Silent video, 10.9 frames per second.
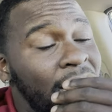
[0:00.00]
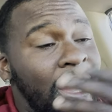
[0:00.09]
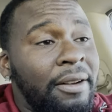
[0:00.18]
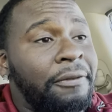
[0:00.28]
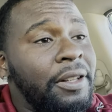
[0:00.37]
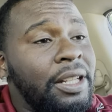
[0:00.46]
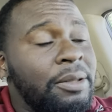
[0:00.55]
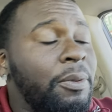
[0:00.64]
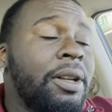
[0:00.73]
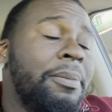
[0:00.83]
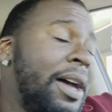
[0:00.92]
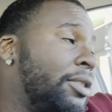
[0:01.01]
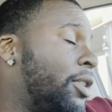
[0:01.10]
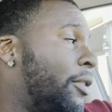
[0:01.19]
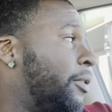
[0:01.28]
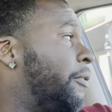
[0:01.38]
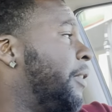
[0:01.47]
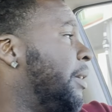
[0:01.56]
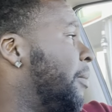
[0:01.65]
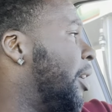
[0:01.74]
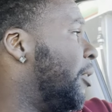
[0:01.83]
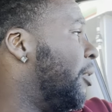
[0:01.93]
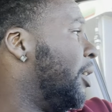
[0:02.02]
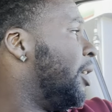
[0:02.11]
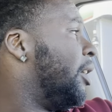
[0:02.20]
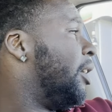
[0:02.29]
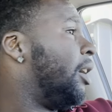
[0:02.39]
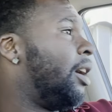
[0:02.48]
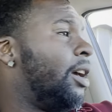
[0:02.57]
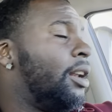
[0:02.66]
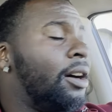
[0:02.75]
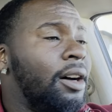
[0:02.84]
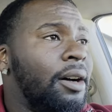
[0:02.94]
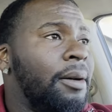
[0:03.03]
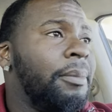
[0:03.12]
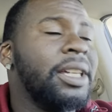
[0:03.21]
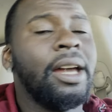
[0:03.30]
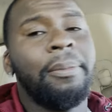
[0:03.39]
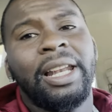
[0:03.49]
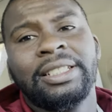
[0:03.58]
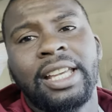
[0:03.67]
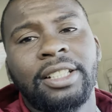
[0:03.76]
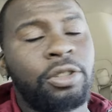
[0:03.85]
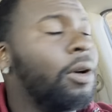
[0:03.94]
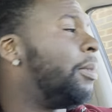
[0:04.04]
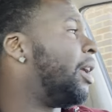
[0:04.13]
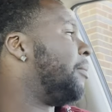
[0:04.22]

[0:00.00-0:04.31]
how the, it really matters off the female. And uh, but yeah, man, let's get to it, man.